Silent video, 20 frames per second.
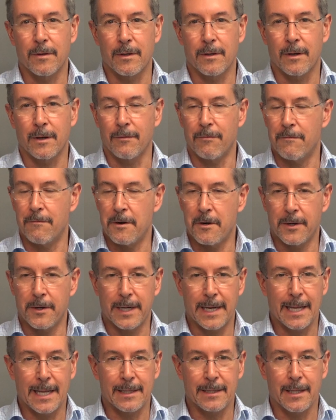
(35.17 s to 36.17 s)

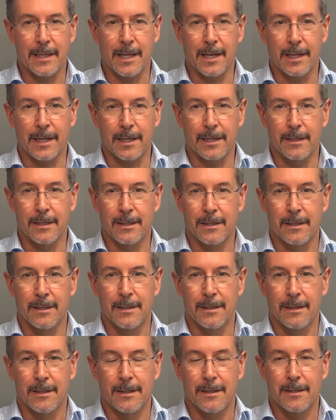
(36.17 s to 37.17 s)
very athletic,
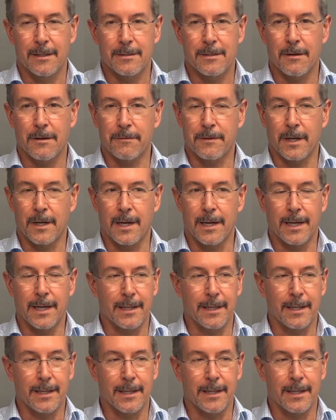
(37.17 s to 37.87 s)
tough guy.